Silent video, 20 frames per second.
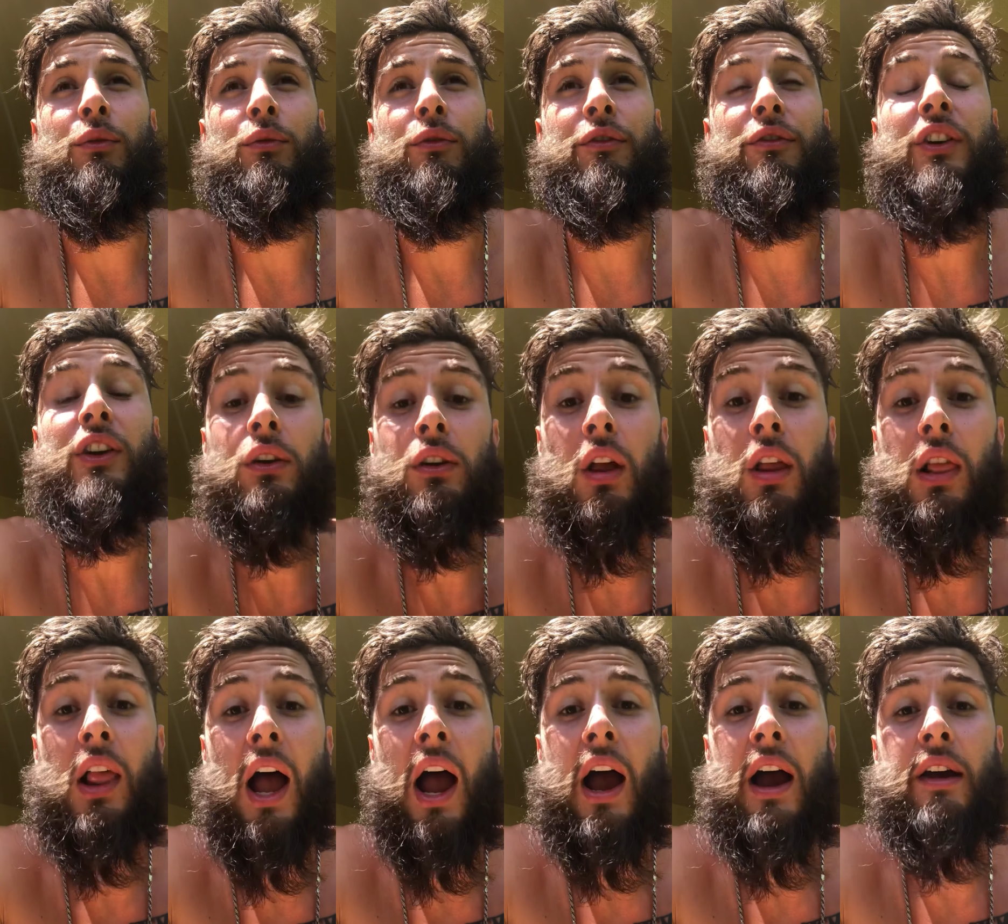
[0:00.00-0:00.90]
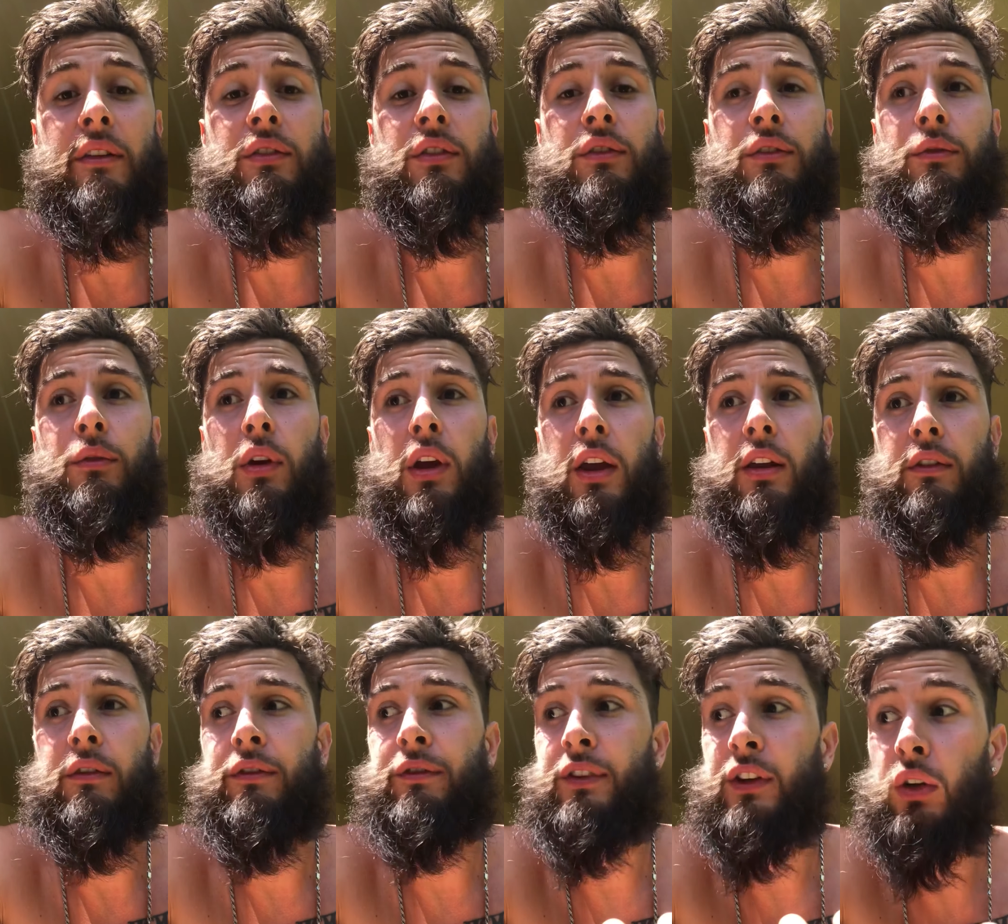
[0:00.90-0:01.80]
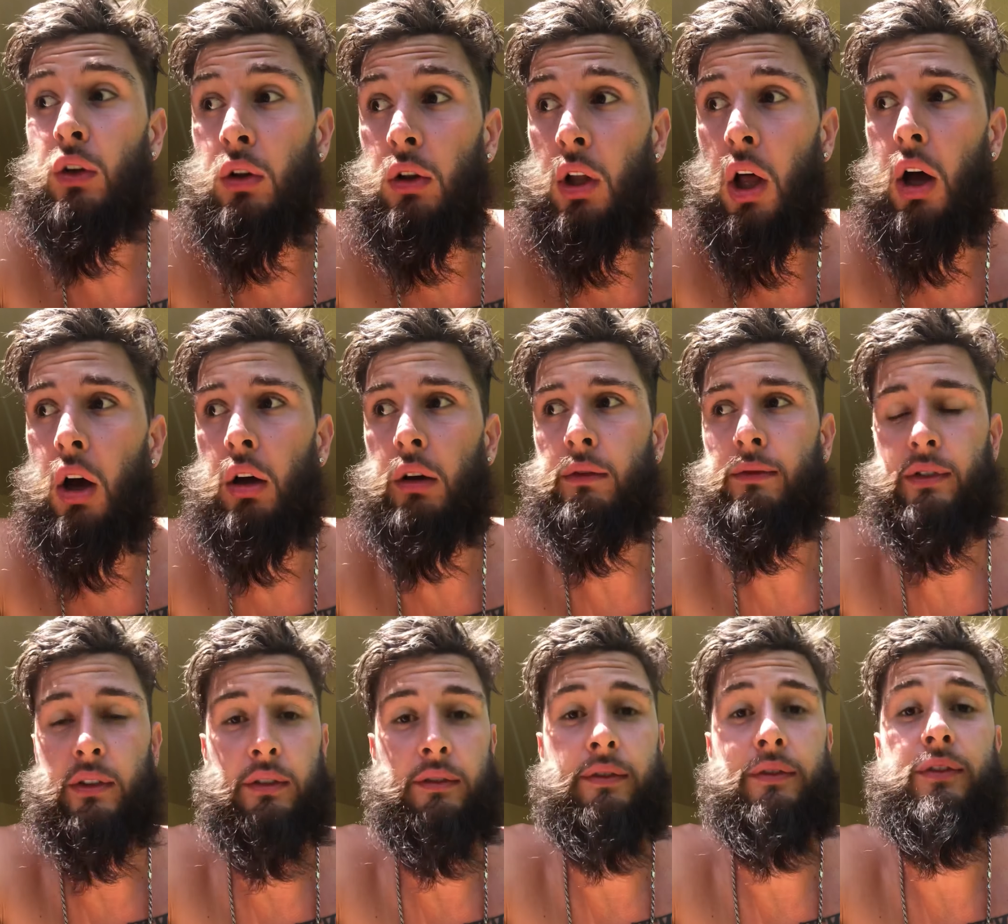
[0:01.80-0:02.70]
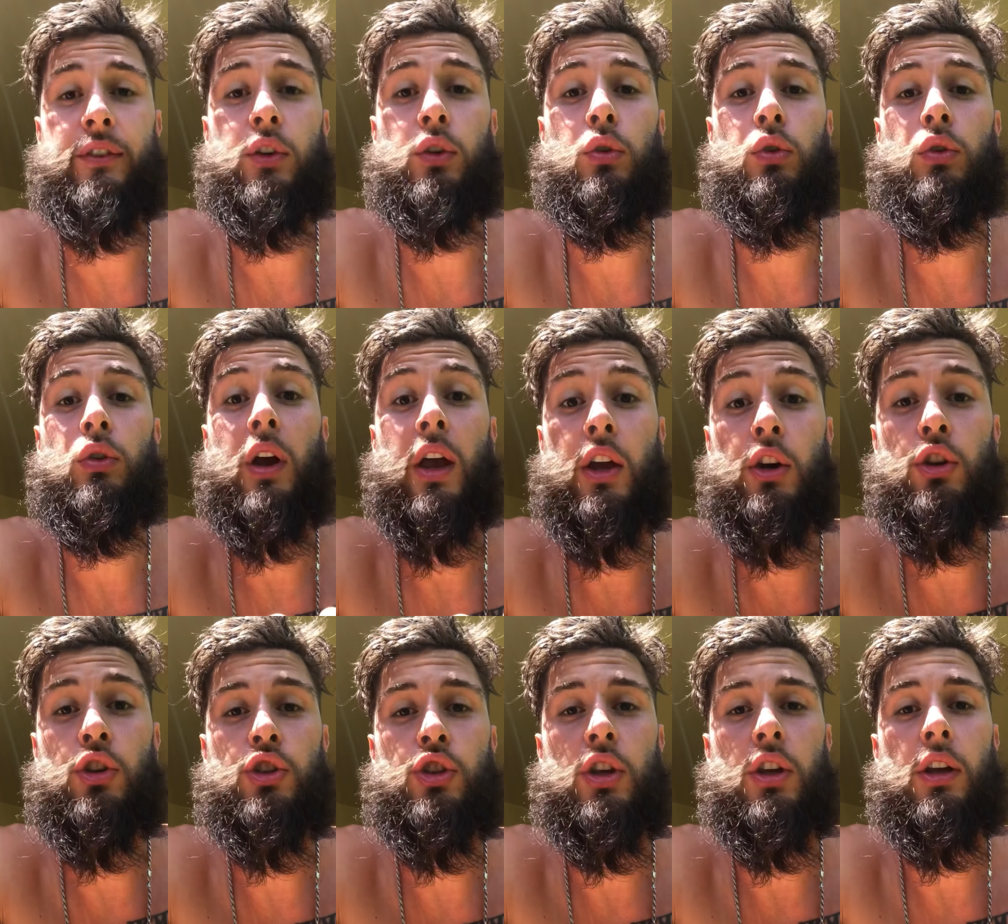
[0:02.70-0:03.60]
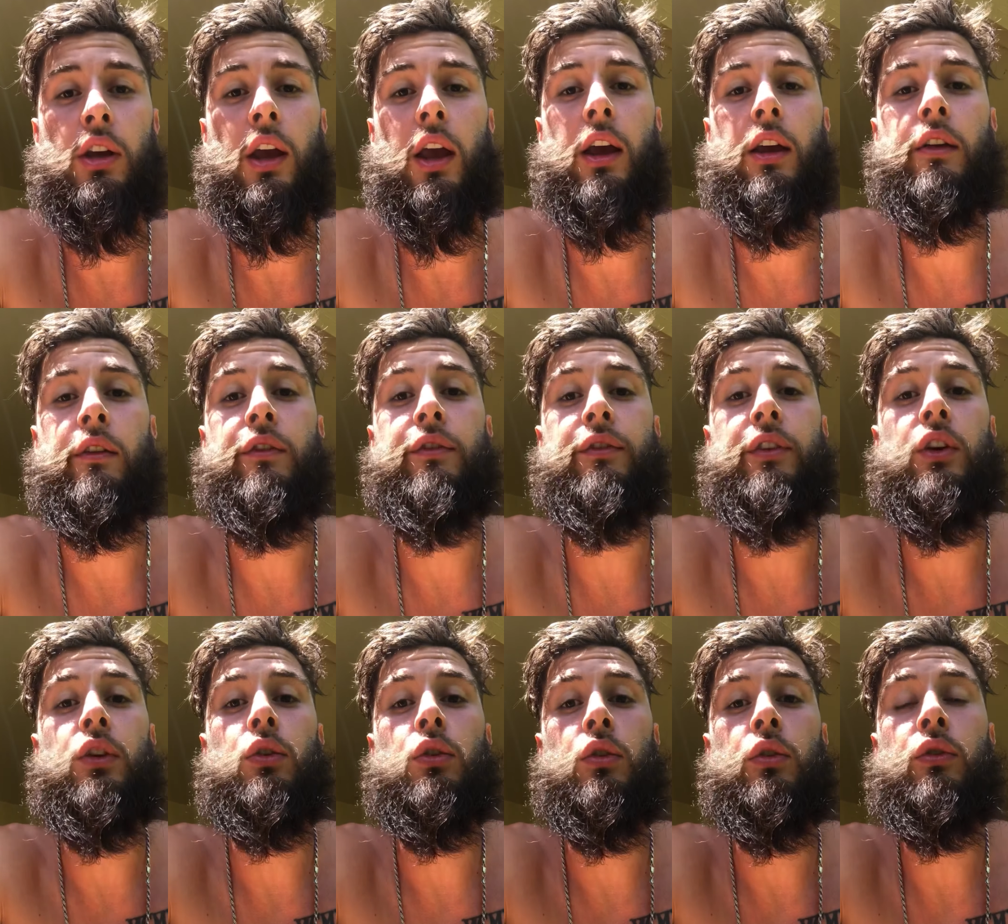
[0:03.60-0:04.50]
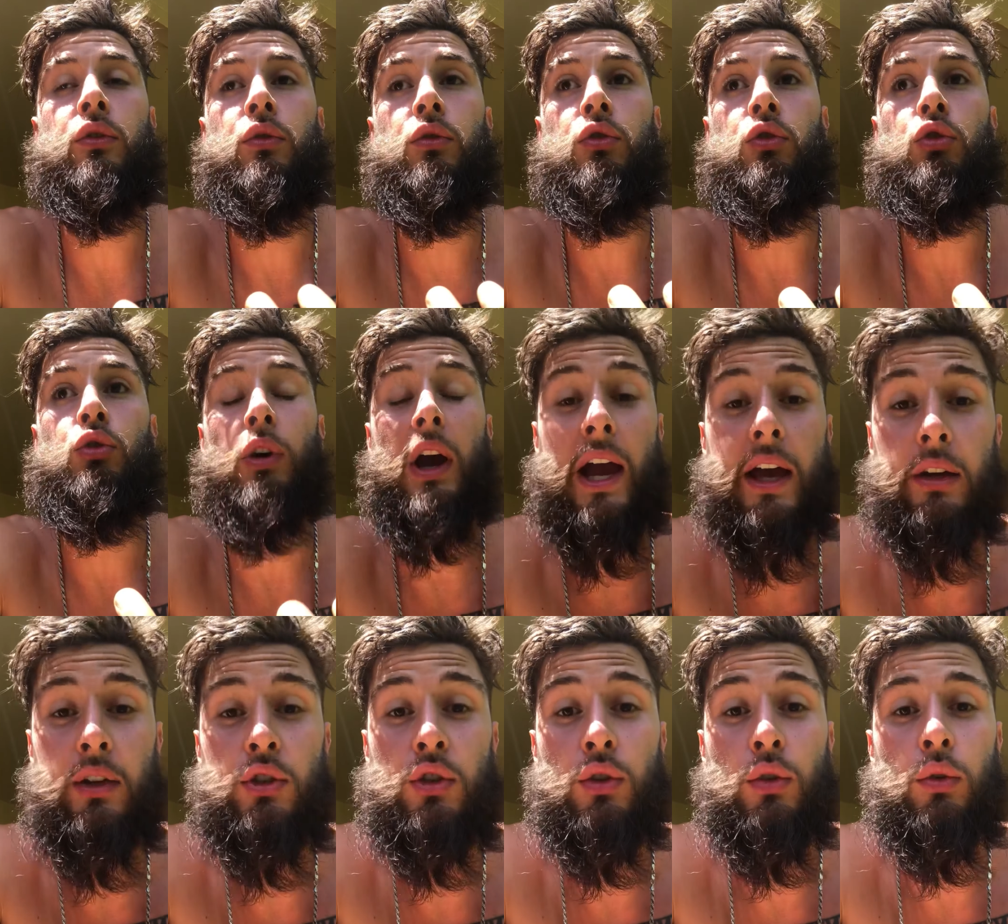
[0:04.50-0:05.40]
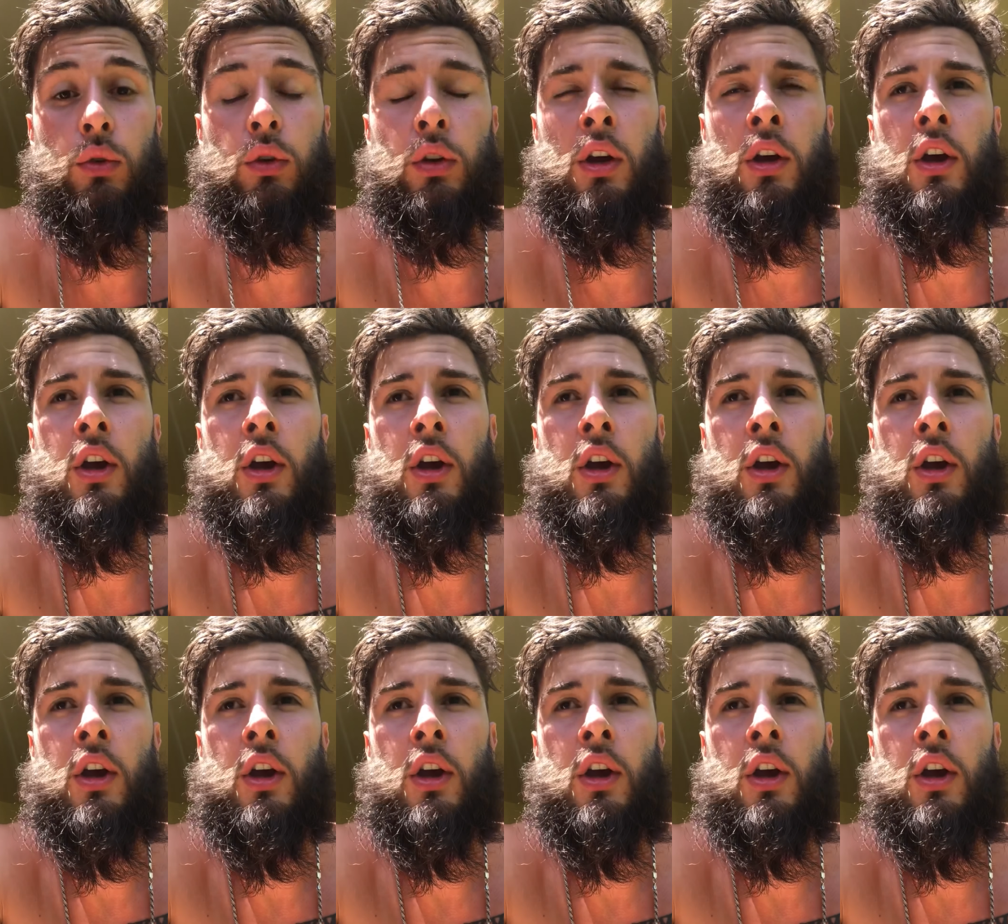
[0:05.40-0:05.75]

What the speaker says: feel alive and feel love and feel energy and feel gratitude,